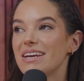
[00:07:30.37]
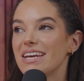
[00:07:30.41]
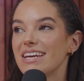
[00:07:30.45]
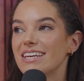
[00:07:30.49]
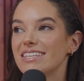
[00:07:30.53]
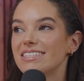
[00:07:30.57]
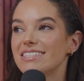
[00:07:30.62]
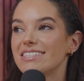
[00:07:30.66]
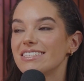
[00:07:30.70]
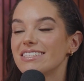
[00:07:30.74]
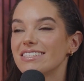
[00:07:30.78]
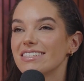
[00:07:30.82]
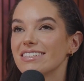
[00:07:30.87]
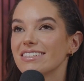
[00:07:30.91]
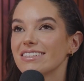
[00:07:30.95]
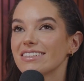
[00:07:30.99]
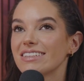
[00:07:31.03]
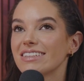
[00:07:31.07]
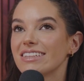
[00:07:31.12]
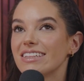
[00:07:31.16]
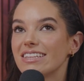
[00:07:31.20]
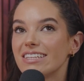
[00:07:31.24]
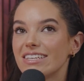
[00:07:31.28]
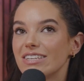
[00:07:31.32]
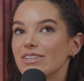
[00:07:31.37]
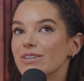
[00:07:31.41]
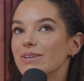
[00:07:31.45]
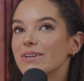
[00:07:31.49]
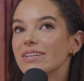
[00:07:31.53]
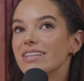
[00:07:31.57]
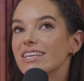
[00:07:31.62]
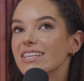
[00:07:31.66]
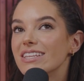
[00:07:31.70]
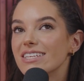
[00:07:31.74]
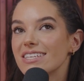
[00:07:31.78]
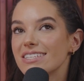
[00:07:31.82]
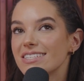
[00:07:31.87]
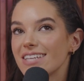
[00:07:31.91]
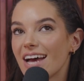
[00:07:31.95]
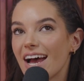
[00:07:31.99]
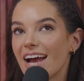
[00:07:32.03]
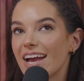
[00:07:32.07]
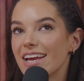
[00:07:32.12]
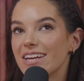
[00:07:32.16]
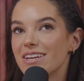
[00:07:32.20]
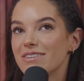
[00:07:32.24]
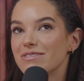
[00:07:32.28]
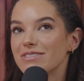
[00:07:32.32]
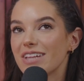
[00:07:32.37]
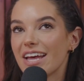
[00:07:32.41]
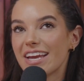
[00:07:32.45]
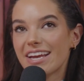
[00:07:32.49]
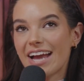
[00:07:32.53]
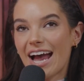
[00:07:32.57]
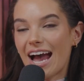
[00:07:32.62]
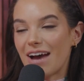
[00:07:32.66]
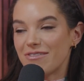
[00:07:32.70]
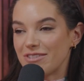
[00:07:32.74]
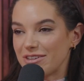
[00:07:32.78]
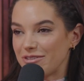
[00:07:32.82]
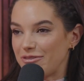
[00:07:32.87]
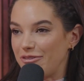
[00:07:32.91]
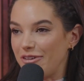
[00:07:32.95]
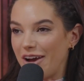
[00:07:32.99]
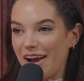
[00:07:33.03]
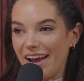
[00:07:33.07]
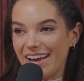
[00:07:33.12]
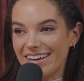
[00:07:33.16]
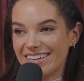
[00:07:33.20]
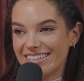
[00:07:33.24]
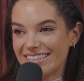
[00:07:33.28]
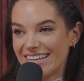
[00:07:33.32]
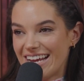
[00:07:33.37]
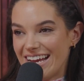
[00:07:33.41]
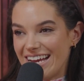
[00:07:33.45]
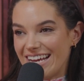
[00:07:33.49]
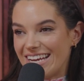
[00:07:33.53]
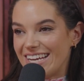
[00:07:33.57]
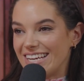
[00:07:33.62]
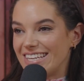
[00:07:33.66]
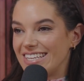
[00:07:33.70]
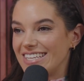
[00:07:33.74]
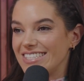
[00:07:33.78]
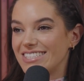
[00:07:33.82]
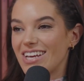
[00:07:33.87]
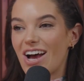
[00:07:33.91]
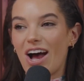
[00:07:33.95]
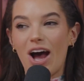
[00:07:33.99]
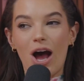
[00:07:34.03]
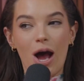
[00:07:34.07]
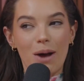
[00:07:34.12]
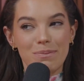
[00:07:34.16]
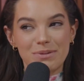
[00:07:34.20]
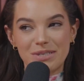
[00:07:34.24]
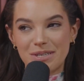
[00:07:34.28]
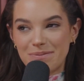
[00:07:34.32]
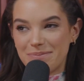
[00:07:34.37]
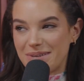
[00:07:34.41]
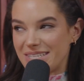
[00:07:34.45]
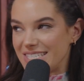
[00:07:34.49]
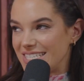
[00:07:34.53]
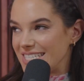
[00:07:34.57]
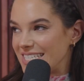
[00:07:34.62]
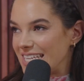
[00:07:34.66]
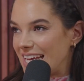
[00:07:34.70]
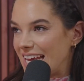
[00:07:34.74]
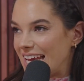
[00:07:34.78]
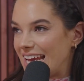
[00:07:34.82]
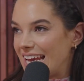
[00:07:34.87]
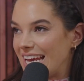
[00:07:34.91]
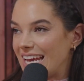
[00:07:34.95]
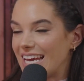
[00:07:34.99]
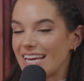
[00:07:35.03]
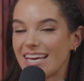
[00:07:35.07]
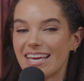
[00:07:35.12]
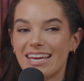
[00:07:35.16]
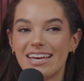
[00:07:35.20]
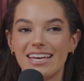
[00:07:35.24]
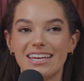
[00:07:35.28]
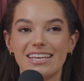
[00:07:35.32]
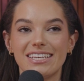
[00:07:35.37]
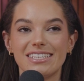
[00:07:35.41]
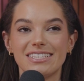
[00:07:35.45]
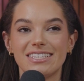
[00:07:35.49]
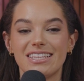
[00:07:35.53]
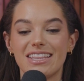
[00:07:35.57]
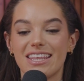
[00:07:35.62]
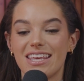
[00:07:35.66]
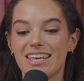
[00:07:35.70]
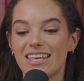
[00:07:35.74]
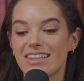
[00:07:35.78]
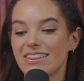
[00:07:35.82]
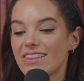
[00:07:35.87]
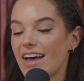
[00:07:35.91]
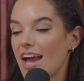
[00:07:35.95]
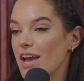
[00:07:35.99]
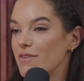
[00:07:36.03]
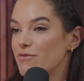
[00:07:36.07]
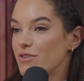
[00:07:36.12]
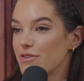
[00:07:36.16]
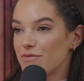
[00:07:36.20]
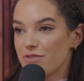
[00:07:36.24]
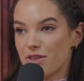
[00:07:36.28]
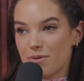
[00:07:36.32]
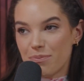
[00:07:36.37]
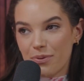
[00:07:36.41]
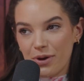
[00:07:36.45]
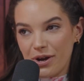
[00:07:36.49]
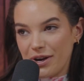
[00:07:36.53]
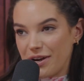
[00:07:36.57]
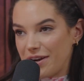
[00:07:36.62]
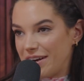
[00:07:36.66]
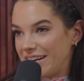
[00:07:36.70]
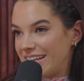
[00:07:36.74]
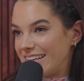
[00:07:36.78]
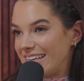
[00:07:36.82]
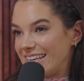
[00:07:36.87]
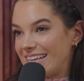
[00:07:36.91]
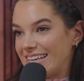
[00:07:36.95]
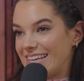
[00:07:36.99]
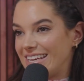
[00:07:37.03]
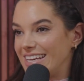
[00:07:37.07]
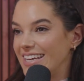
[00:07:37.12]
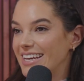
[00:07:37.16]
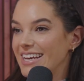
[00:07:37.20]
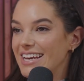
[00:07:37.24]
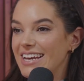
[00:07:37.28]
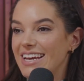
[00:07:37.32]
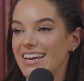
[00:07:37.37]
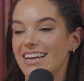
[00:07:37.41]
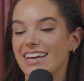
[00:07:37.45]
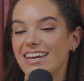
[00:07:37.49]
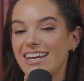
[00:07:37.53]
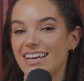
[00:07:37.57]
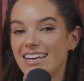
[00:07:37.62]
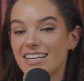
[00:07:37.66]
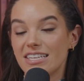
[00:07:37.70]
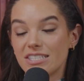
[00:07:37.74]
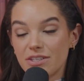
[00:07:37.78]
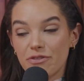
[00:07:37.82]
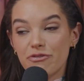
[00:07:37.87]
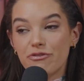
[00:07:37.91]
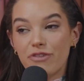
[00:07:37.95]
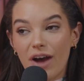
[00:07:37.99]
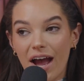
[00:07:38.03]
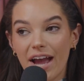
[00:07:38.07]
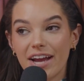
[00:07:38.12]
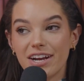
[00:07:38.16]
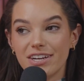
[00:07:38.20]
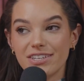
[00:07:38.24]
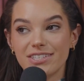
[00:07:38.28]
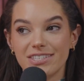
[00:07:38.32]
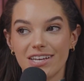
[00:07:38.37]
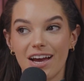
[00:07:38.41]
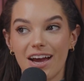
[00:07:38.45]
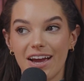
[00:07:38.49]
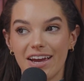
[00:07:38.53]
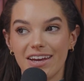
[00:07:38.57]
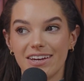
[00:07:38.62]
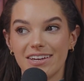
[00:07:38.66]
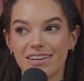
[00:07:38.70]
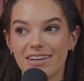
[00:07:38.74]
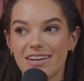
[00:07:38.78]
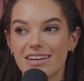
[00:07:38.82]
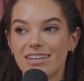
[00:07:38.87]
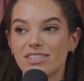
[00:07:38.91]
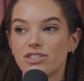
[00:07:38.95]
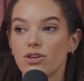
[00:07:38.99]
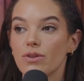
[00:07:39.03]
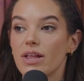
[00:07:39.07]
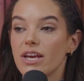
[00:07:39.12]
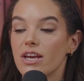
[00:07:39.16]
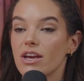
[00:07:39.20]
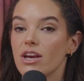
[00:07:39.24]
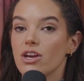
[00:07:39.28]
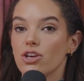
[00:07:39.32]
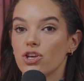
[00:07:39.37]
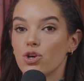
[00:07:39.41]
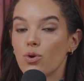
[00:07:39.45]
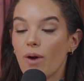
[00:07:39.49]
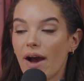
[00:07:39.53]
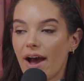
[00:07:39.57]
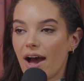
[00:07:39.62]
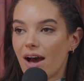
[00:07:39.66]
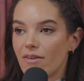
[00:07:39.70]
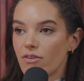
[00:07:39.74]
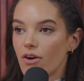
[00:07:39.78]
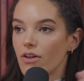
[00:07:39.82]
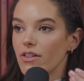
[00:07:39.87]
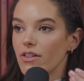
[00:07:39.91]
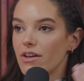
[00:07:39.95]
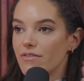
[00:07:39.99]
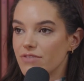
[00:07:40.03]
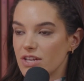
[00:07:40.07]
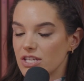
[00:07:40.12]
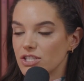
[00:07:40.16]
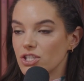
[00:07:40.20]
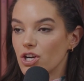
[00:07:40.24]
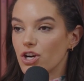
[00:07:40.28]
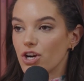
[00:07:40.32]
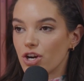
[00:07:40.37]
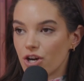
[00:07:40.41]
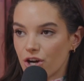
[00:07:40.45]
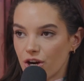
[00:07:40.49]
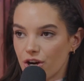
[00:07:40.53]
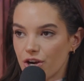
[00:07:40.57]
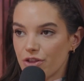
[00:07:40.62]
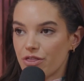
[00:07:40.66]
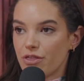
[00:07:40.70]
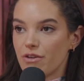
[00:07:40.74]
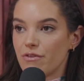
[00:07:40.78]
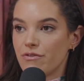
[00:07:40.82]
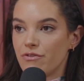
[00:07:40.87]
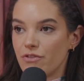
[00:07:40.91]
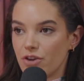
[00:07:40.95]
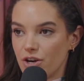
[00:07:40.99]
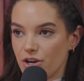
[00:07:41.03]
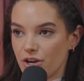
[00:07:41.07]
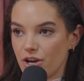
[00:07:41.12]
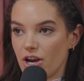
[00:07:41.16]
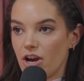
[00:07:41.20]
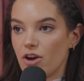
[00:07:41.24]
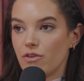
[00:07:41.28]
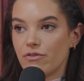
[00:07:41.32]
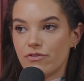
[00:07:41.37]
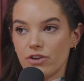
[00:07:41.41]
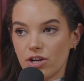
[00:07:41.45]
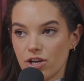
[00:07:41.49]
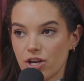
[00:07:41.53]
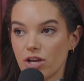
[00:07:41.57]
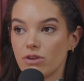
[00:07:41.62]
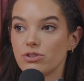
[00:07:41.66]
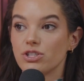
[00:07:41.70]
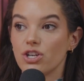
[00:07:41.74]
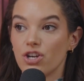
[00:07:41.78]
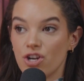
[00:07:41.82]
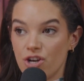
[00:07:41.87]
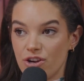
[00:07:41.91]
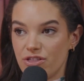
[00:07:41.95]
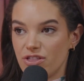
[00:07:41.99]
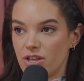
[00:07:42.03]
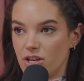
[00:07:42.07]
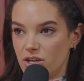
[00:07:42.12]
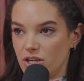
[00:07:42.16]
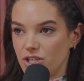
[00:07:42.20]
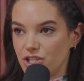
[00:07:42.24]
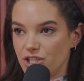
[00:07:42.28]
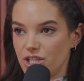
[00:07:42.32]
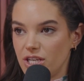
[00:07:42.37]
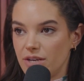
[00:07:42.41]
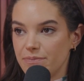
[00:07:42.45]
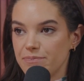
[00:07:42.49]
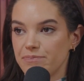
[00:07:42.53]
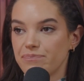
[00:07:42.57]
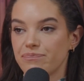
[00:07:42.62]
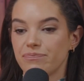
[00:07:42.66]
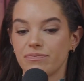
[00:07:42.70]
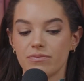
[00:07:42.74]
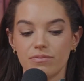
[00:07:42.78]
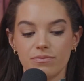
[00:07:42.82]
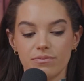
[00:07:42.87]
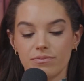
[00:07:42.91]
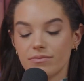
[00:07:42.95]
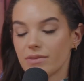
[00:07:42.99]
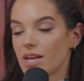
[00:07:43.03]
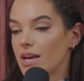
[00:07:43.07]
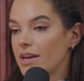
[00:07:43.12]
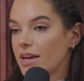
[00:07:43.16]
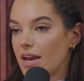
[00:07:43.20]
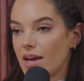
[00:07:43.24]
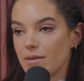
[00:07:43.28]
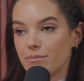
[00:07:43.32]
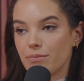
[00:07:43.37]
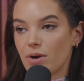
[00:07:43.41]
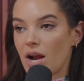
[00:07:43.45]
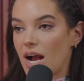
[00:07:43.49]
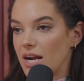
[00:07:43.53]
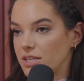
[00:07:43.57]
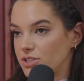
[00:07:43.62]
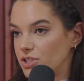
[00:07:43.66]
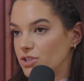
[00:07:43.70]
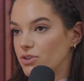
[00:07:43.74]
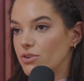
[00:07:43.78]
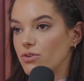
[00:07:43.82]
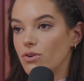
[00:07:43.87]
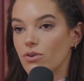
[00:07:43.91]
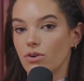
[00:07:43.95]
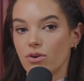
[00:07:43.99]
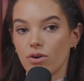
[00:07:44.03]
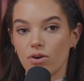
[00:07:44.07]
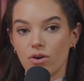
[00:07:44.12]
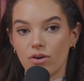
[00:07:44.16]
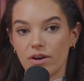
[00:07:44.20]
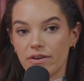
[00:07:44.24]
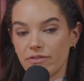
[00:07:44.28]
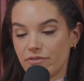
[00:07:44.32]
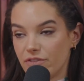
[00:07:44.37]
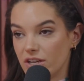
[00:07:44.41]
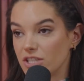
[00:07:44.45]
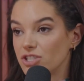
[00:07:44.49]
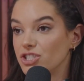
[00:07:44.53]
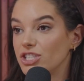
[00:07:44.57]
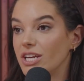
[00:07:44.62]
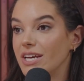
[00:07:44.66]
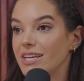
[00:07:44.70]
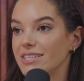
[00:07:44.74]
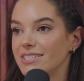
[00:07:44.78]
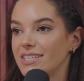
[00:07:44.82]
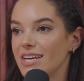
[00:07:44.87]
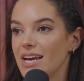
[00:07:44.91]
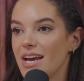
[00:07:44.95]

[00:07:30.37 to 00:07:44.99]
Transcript: It's literally the sign of, like, having fun. It is optimistic. It is the life of the party. It is a fire sign. So, like, you have all of this earth Virgo's earth energy. Again, practical, efficient.